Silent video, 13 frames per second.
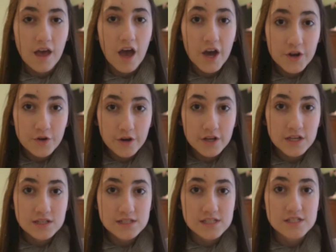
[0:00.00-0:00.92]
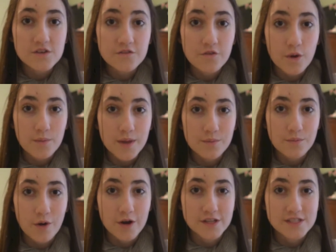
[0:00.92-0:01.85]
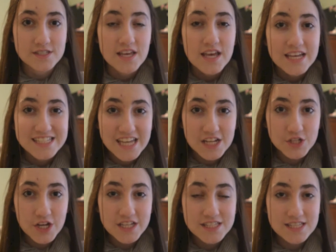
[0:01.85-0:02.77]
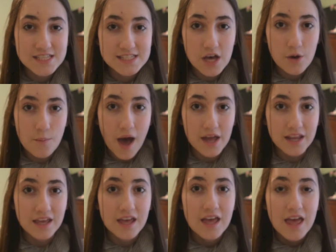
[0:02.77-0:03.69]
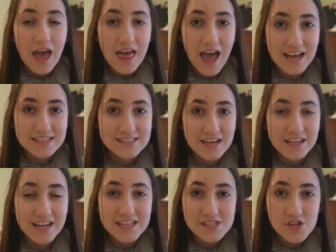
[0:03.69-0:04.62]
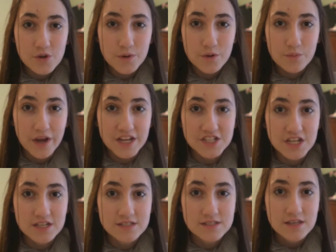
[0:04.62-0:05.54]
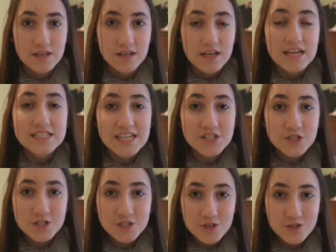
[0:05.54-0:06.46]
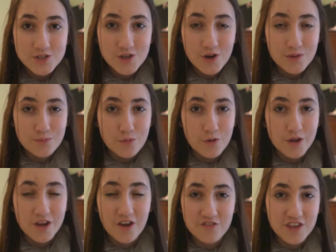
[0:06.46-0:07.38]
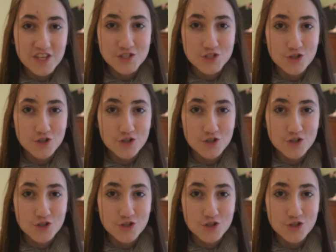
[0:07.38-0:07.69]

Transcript: A neuron consists of four main parts, dendrites, the cell body, axon, and terminal branches. Dendrites are the starting point of each